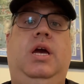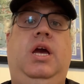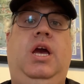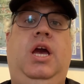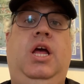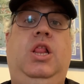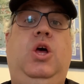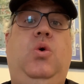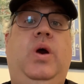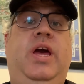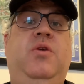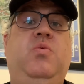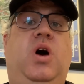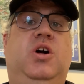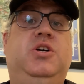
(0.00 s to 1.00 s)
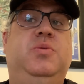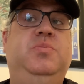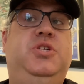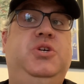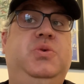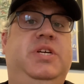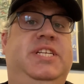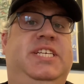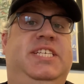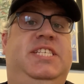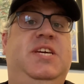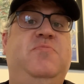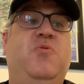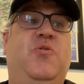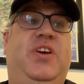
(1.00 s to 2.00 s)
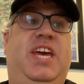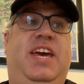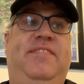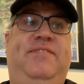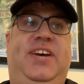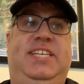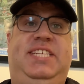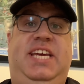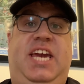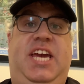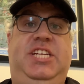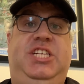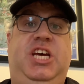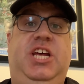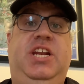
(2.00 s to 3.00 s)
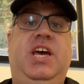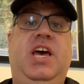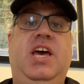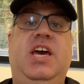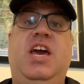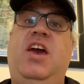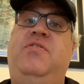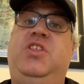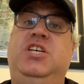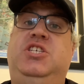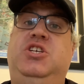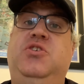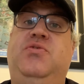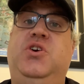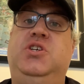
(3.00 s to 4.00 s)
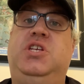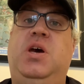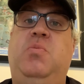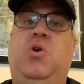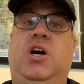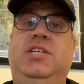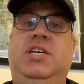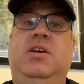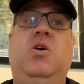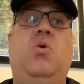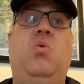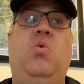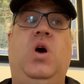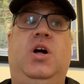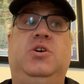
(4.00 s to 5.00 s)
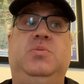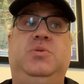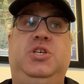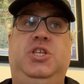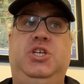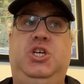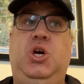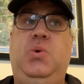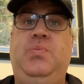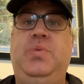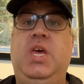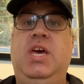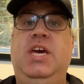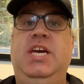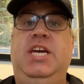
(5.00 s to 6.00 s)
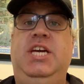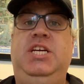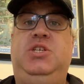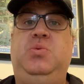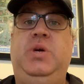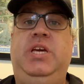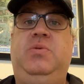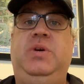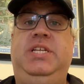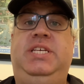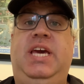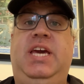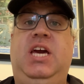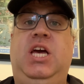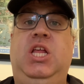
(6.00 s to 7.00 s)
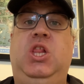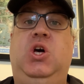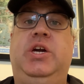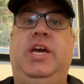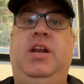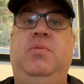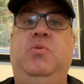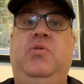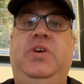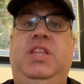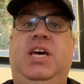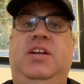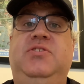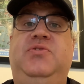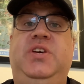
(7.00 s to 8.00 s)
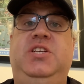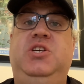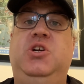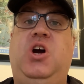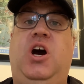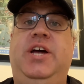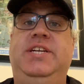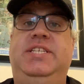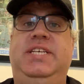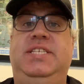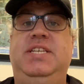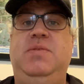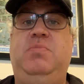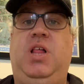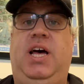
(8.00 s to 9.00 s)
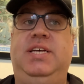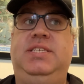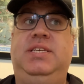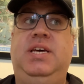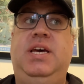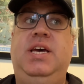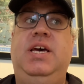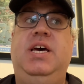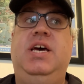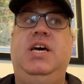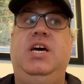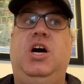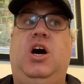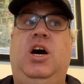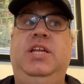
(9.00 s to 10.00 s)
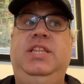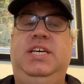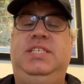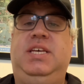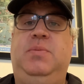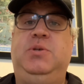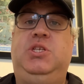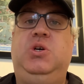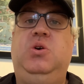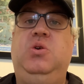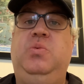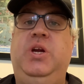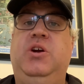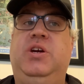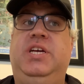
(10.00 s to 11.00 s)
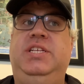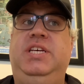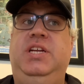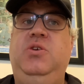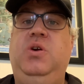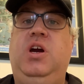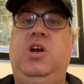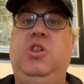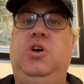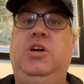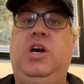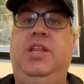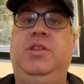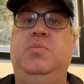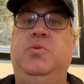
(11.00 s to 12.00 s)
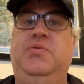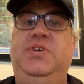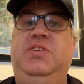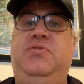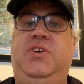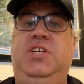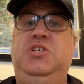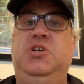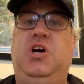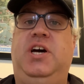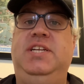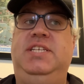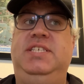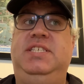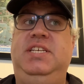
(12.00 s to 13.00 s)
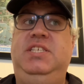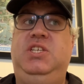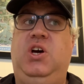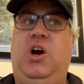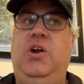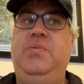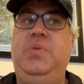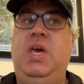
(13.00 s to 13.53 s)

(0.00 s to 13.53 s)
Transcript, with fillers: Hello and welcome to Disney Movie Investigation. If this is your first time watching, welcome to the show. Each week we take a look at a movie that is featured on Disney+. On this episode, we are continuing our look at the movies featured on Disney Star